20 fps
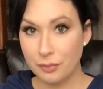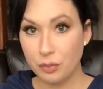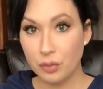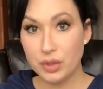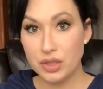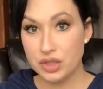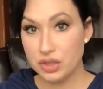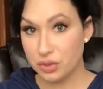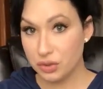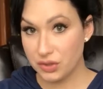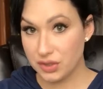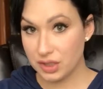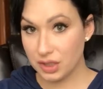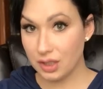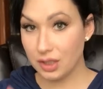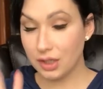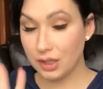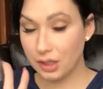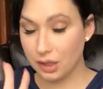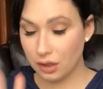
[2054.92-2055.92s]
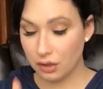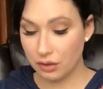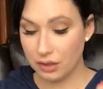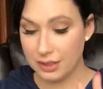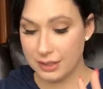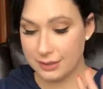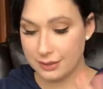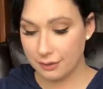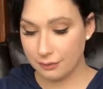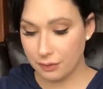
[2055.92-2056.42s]
We do see an
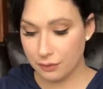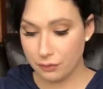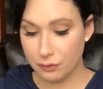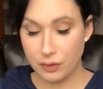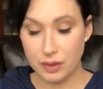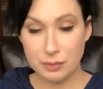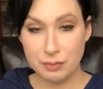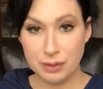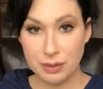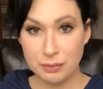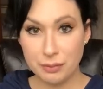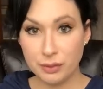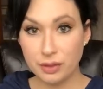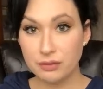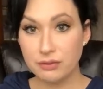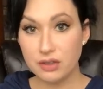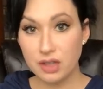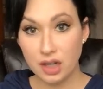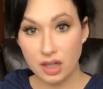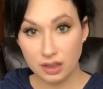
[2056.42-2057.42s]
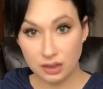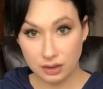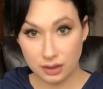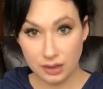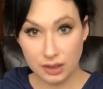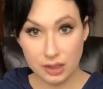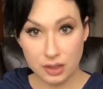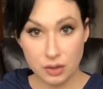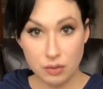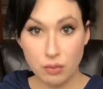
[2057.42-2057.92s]
increase of the free people of color
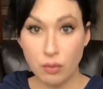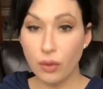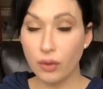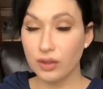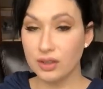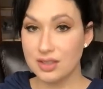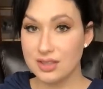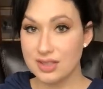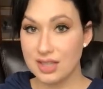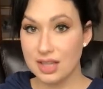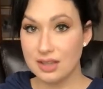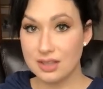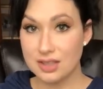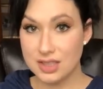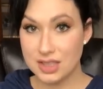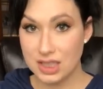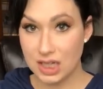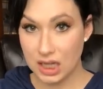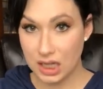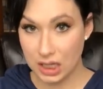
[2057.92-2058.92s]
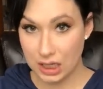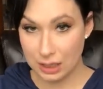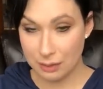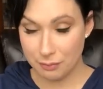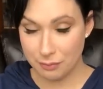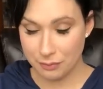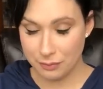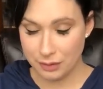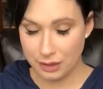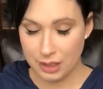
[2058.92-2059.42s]
in New Orleans at this
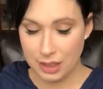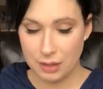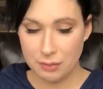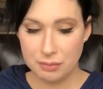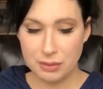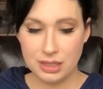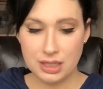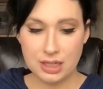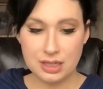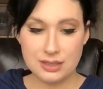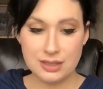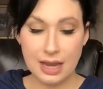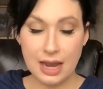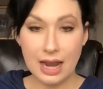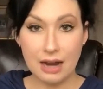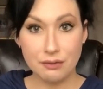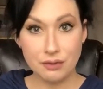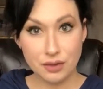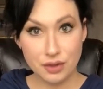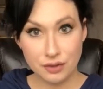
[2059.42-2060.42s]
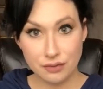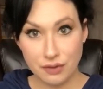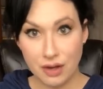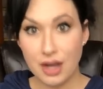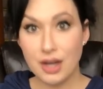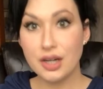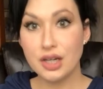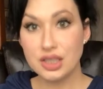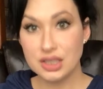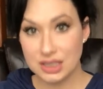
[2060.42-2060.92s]
time, because after the
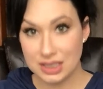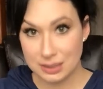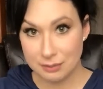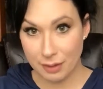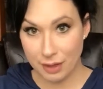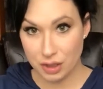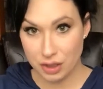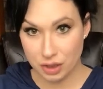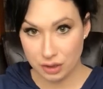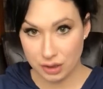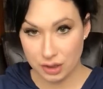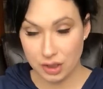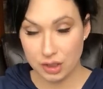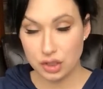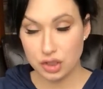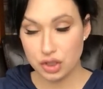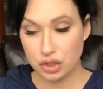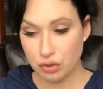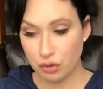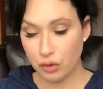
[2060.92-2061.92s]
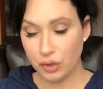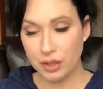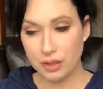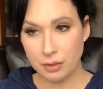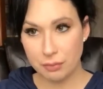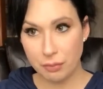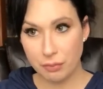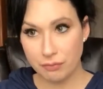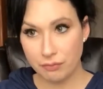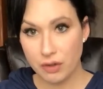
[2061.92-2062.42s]
fires especially had destroyed
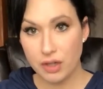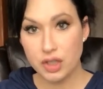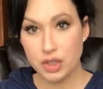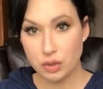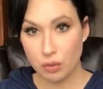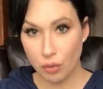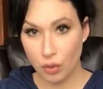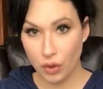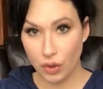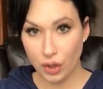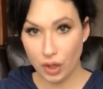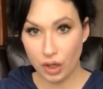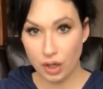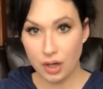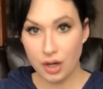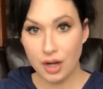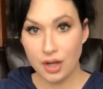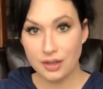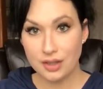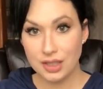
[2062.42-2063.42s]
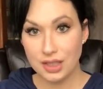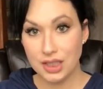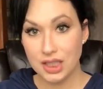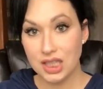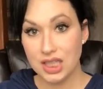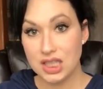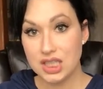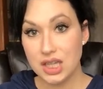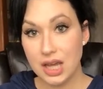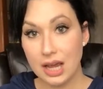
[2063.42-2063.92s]
the French Quarter, they
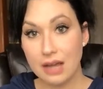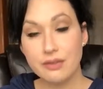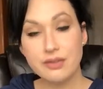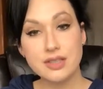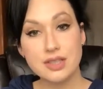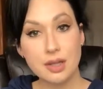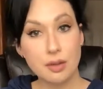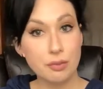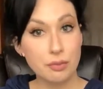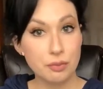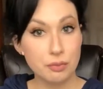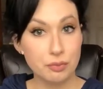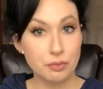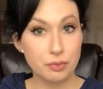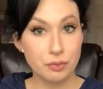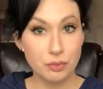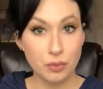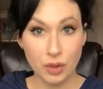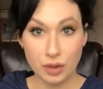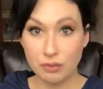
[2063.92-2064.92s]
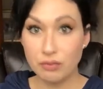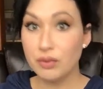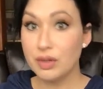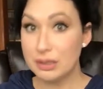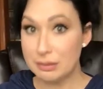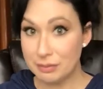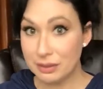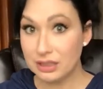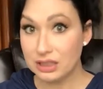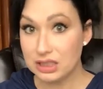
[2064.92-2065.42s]
needed to have someone
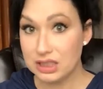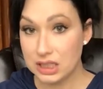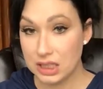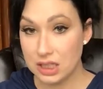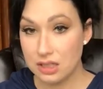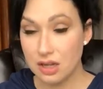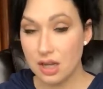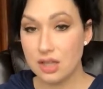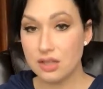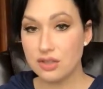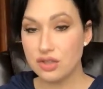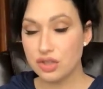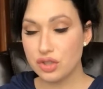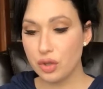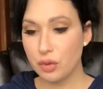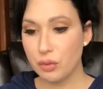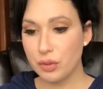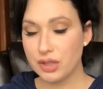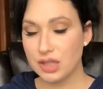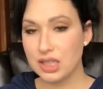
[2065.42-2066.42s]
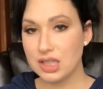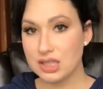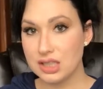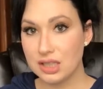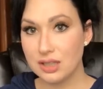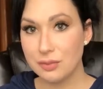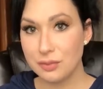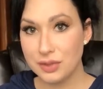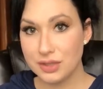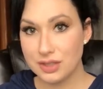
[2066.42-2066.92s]
rebuild it. And so what they
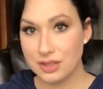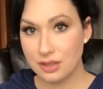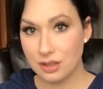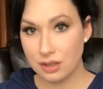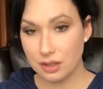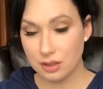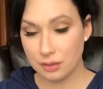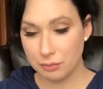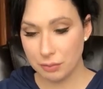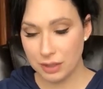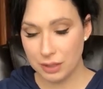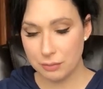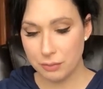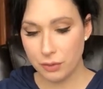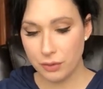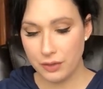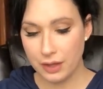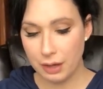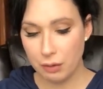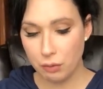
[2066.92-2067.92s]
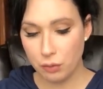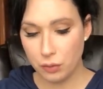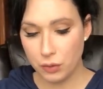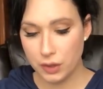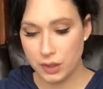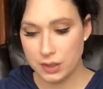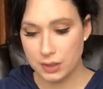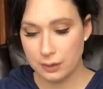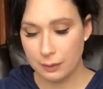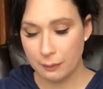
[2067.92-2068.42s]
did was the people that
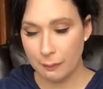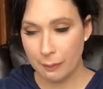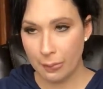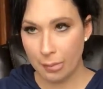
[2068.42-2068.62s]
would